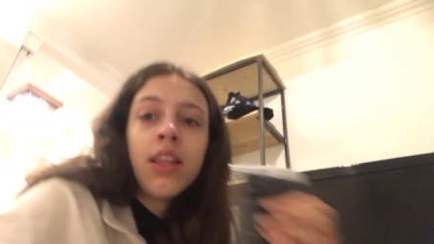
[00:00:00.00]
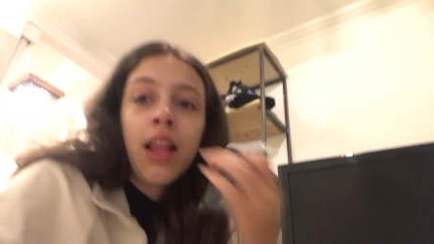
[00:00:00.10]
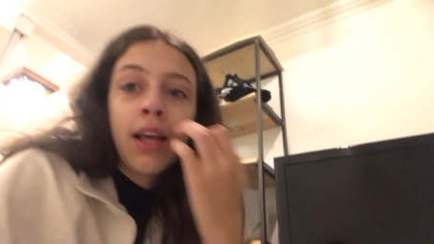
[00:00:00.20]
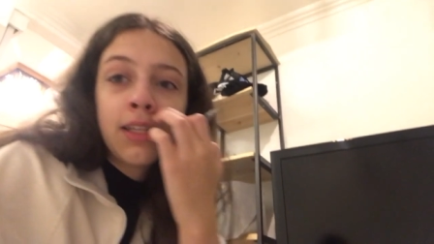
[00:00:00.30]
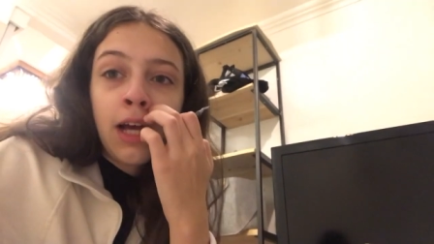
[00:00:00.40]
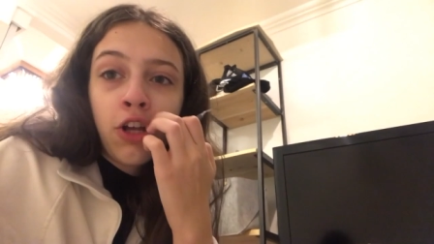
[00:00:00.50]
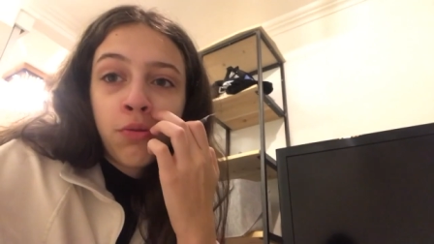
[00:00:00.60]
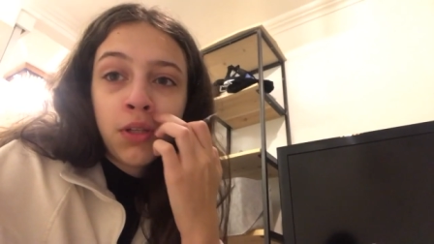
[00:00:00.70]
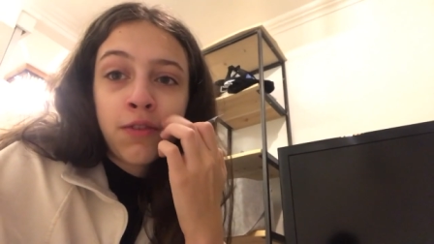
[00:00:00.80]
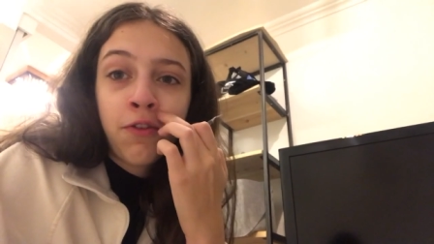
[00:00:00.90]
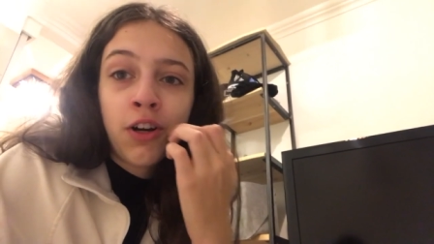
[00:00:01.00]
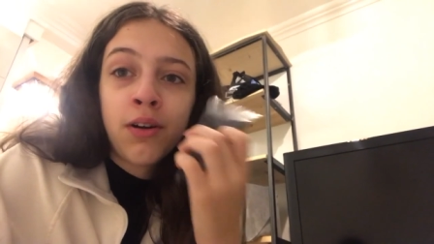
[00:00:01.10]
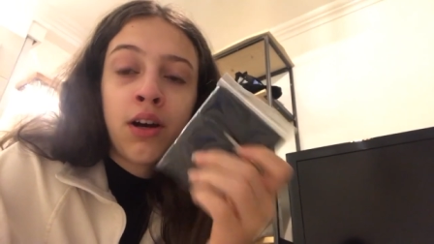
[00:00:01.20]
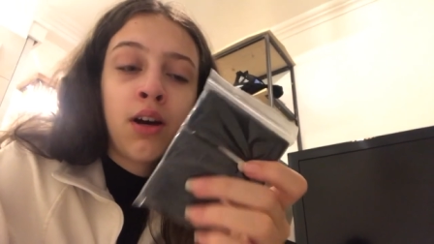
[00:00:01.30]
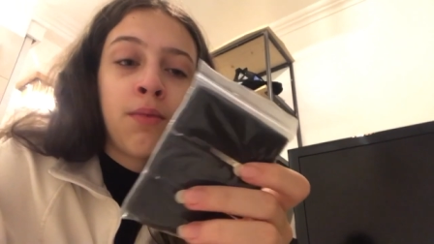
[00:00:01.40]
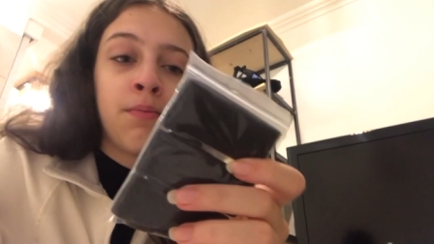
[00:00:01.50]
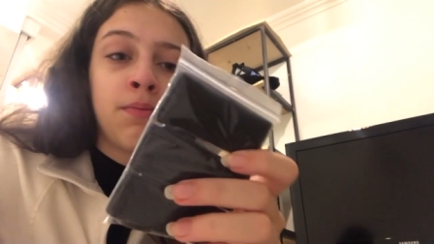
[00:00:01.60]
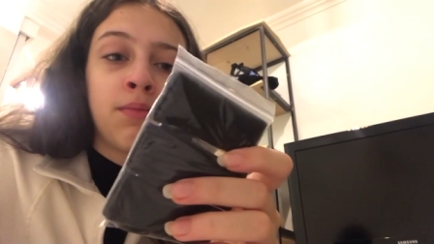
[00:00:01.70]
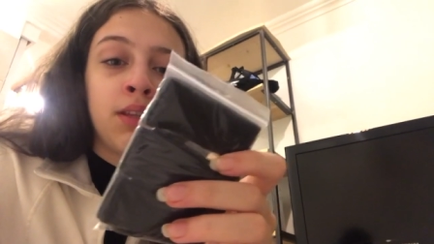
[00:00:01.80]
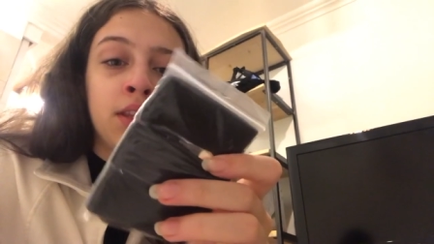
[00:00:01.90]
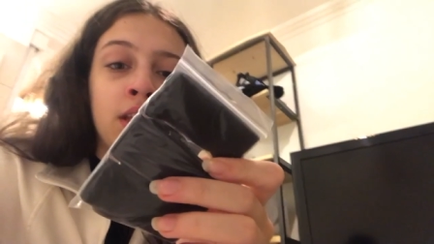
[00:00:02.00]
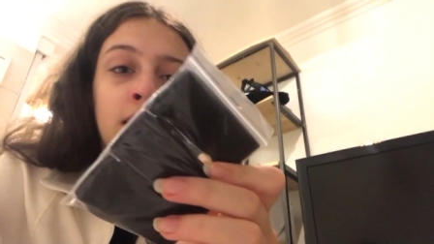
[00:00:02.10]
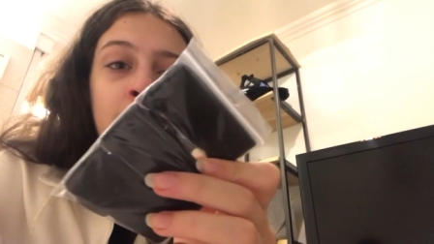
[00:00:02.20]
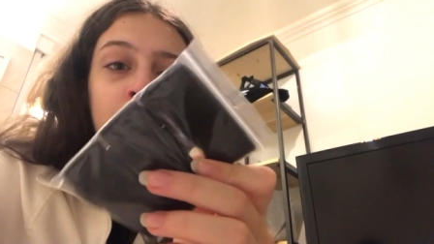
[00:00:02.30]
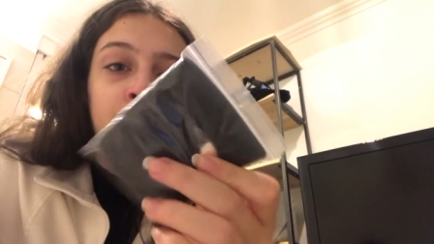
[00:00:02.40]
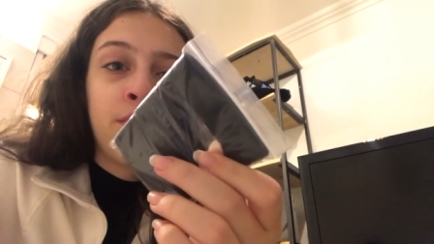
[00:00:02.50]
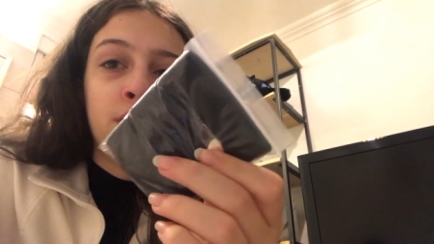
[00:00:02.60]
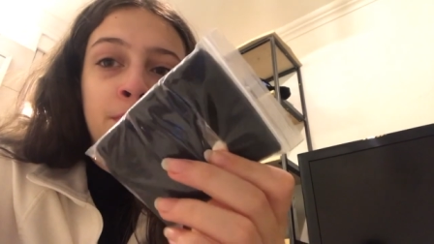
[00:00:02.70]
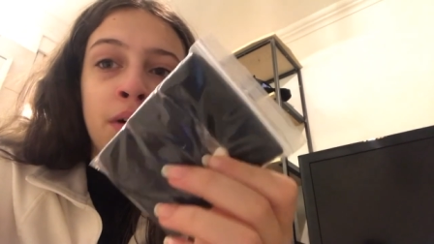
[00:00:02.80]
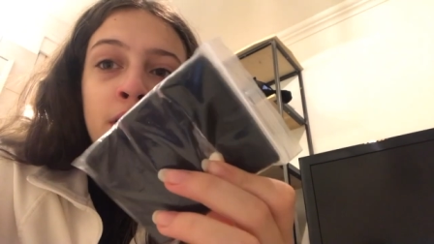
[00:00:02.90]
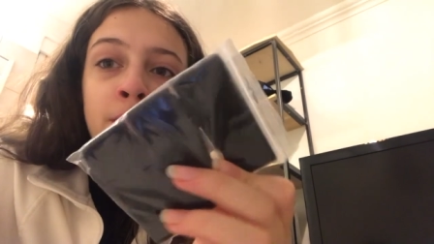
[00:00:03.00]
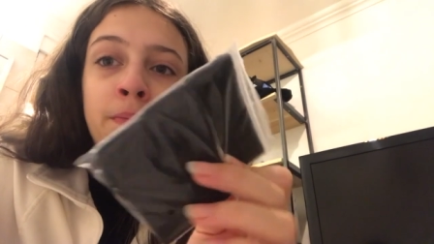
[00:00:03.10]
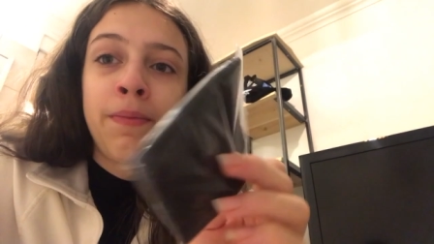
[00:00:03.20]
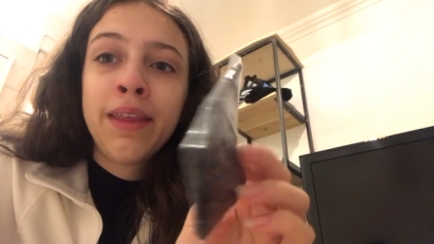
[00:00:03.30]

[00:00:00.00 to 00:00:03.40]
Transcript: They're like attachments for um, a camera, but